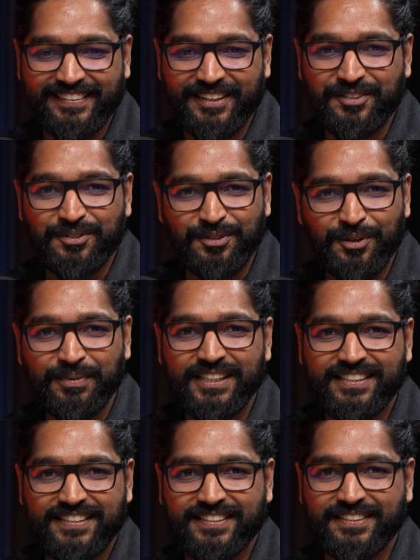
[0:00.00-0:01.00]
there's so
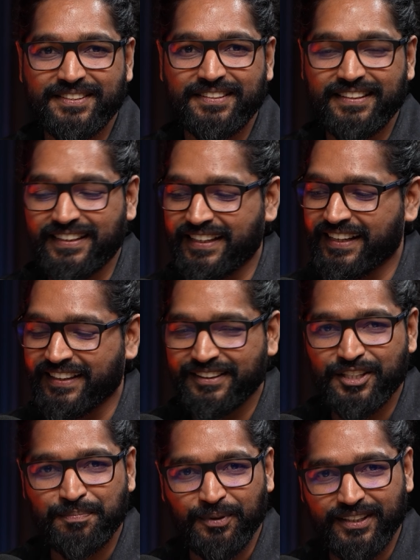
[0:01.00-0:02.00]
much learning
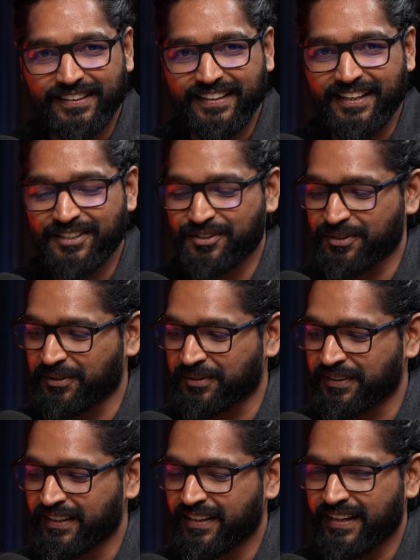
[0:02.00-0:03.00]
in this podcast.
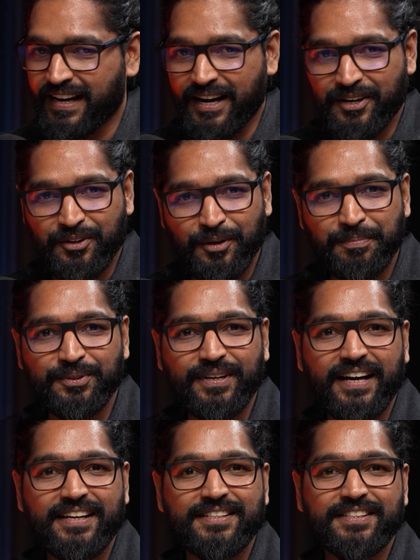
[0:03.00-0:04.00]
So I hope you
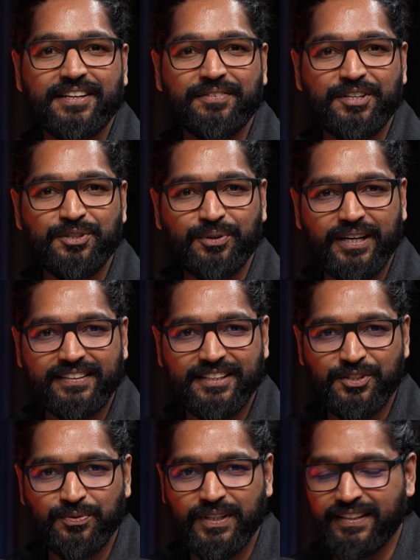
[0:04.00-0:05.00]
guys have enjoyed
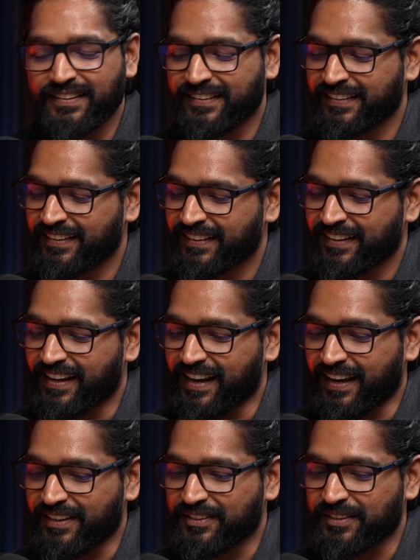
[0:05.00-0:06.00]
this one.
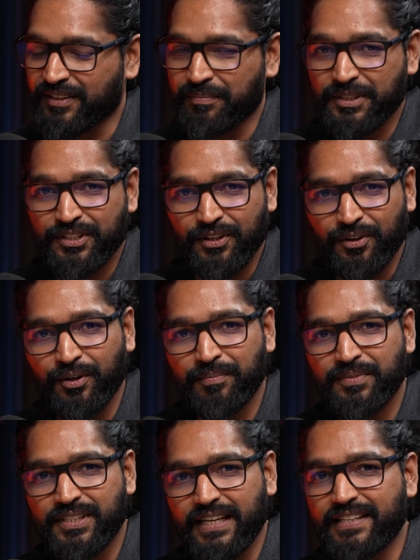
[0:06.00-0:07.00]
And Mr.
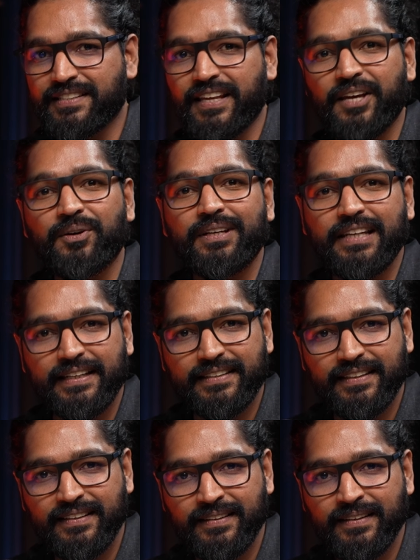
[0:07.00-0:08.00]
Holmes is there on
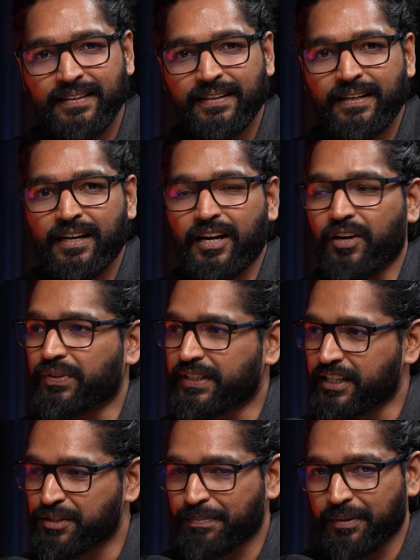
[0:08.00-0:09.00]
LinkedIn.
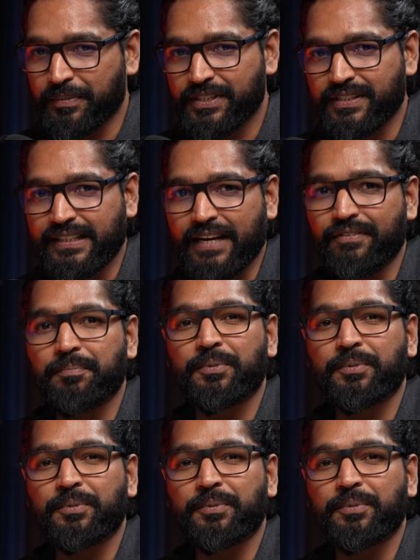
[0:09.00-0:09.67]
With his permission, I